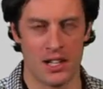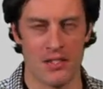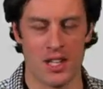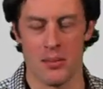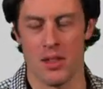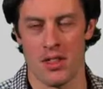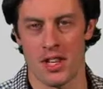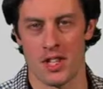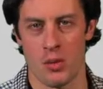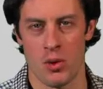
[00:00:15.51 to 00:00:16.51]
over some of the
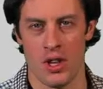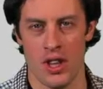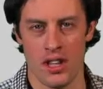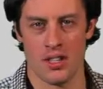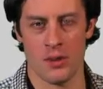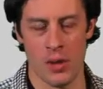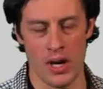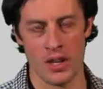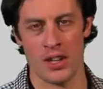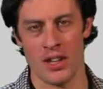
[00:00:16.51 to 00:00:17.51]
things that were in that to have a quick
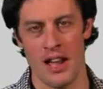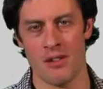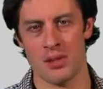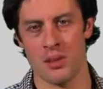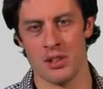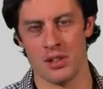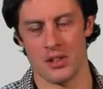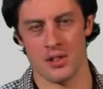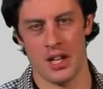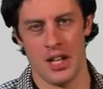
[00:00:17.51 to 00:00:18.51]
look at the house builders.